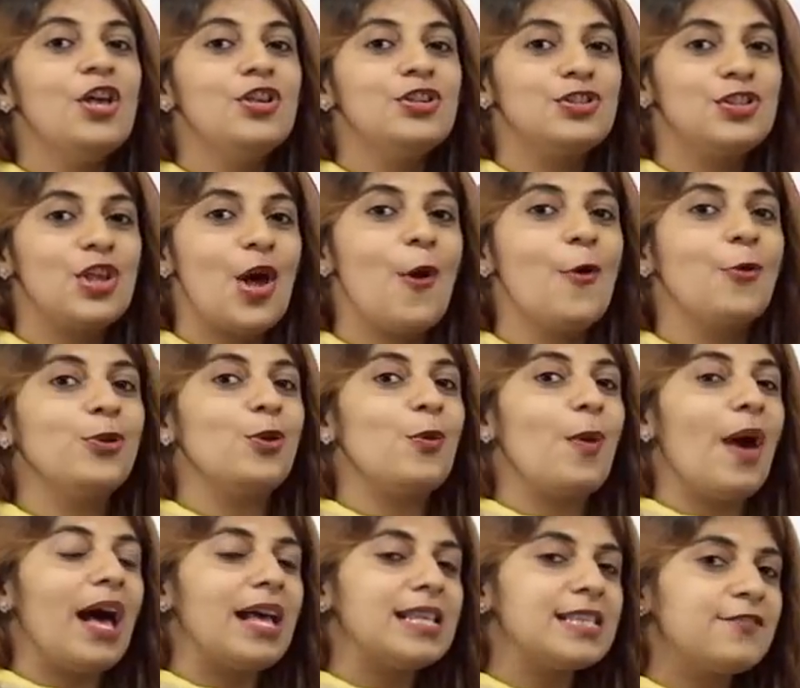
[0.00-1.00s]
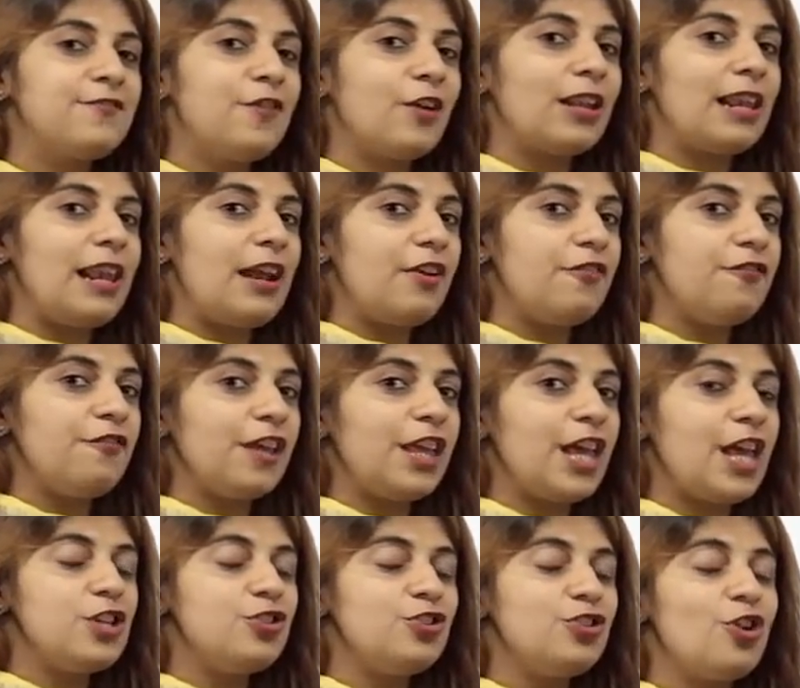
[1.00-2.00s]
so you ask for
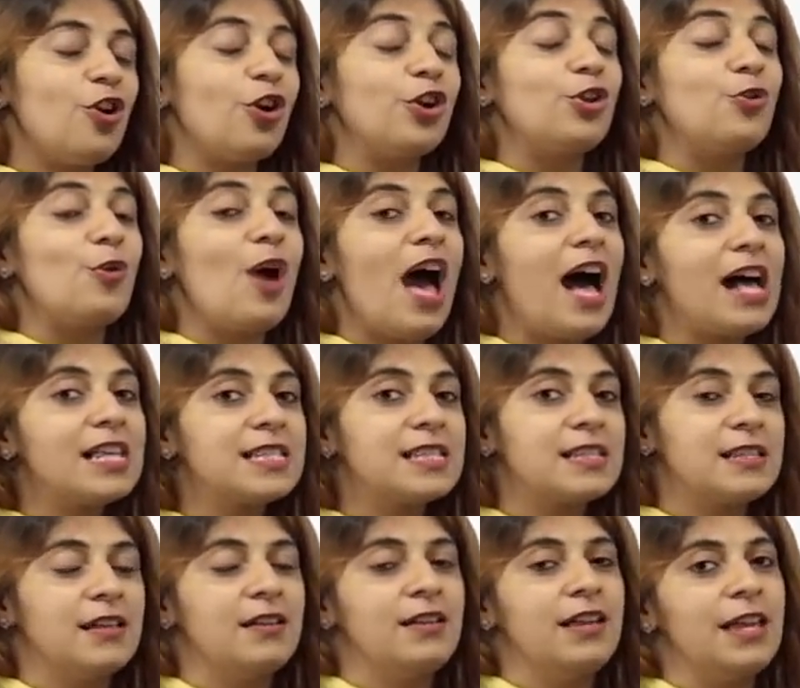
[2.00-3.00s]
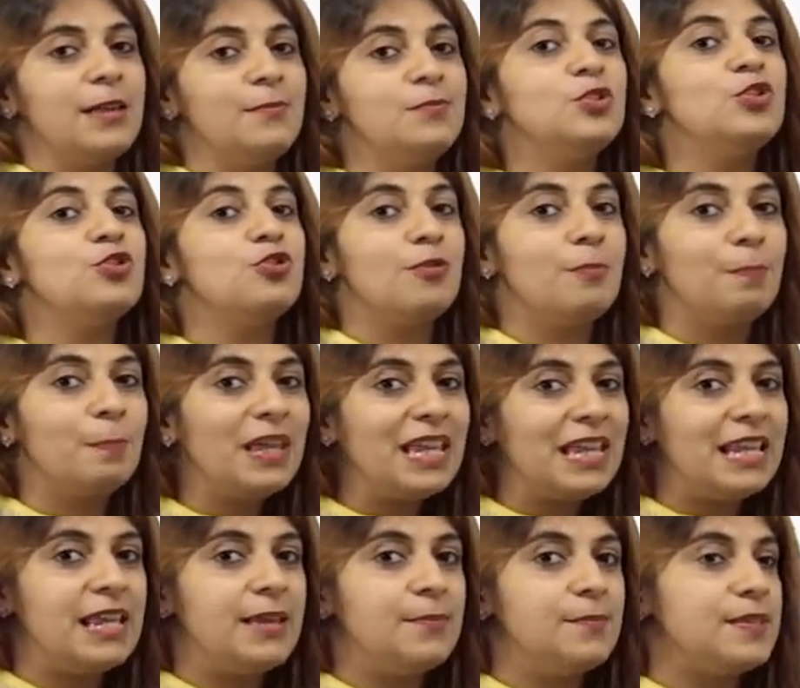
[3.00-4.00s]
clarification or you ask him to
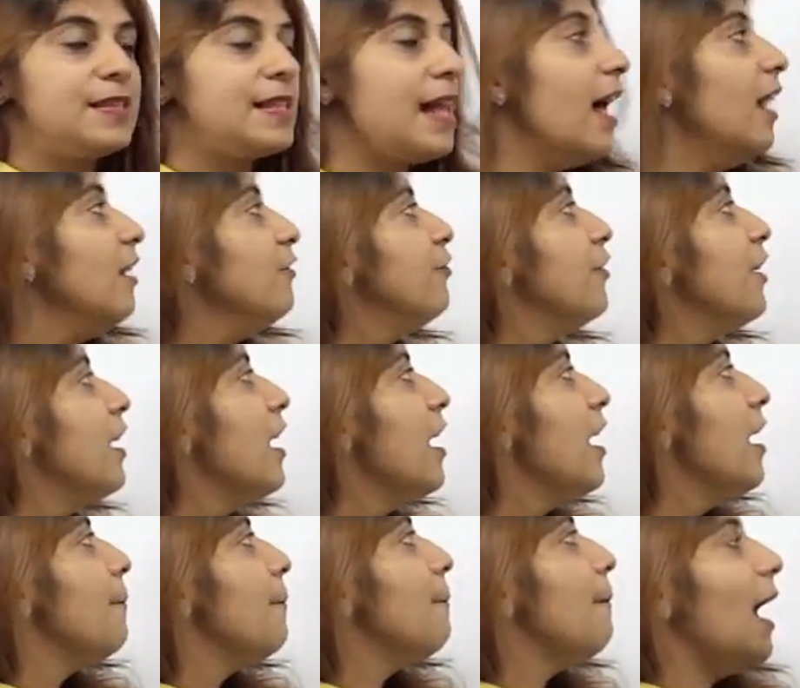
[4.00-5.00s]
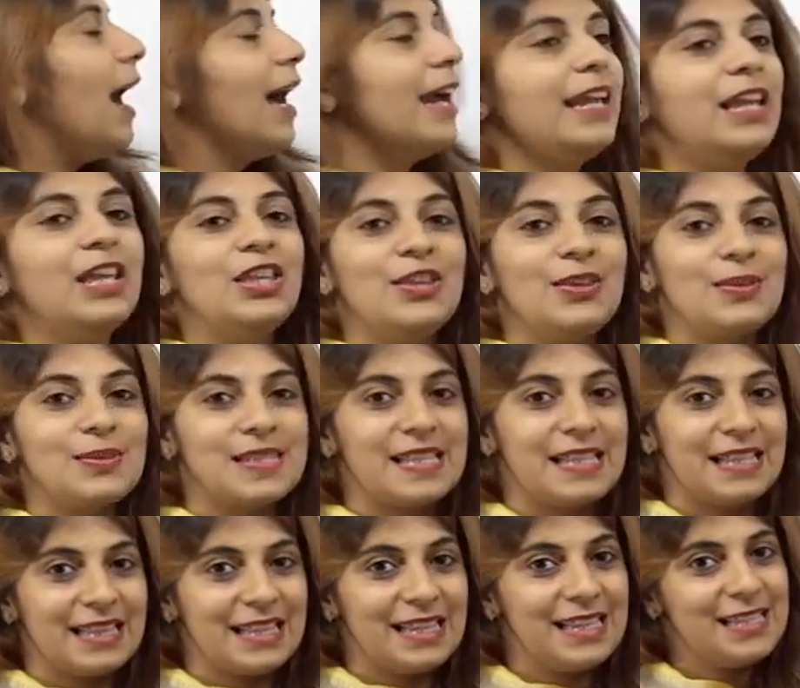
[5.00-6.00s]
repeat himself by
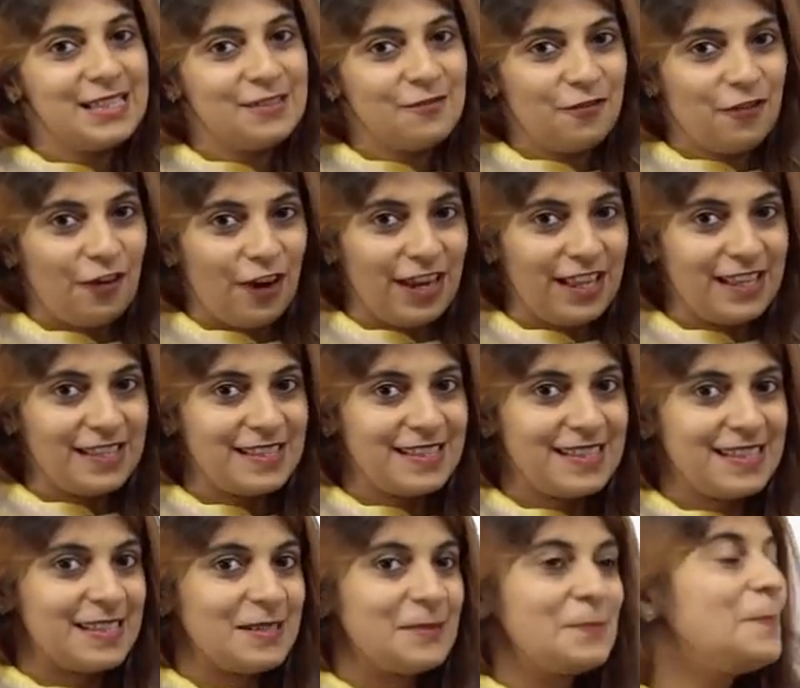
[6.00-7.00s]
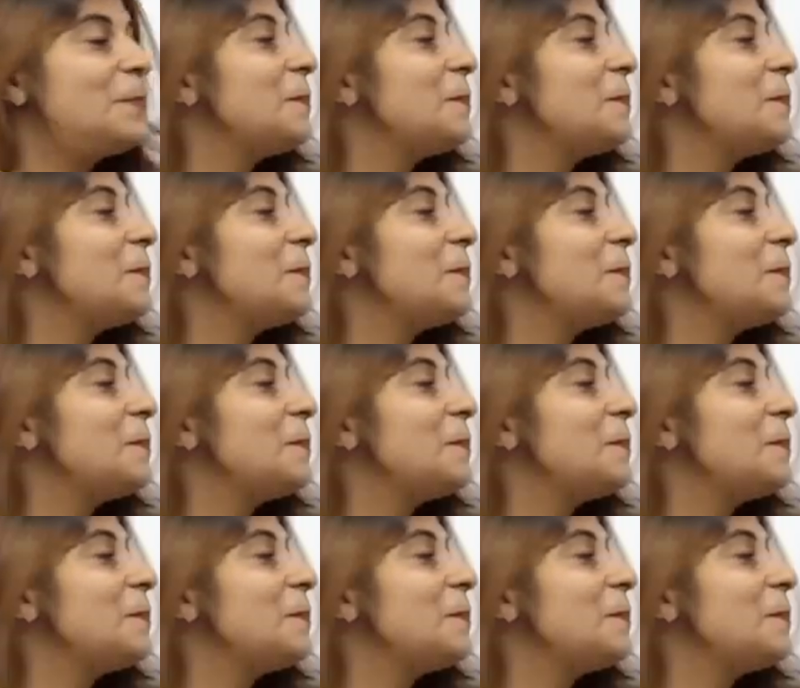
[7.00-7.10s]
using this phrase.